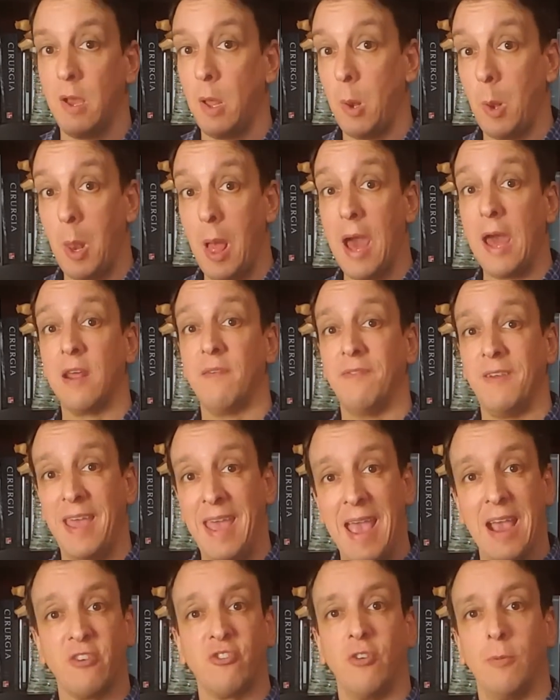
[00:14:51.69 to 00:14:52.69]
A lot of
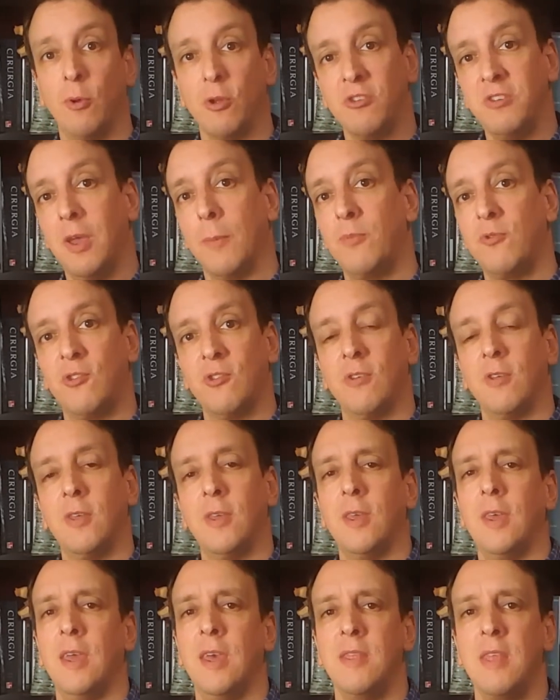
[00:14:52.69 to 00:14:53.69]
actionable tips
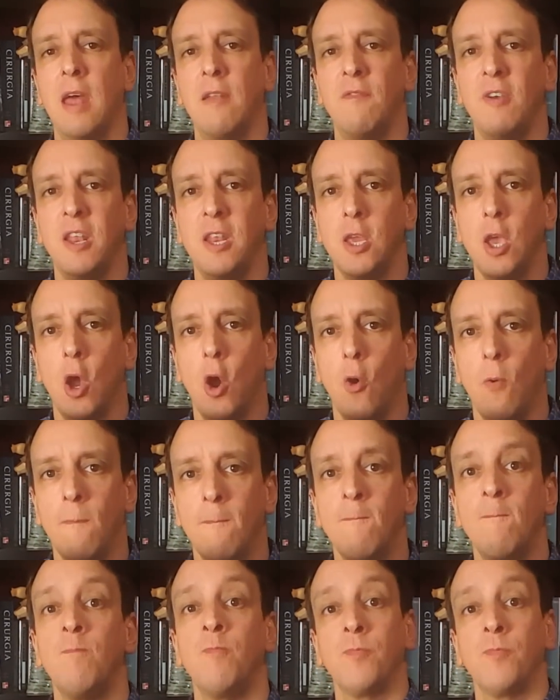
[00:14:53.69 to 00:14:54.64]
in that video.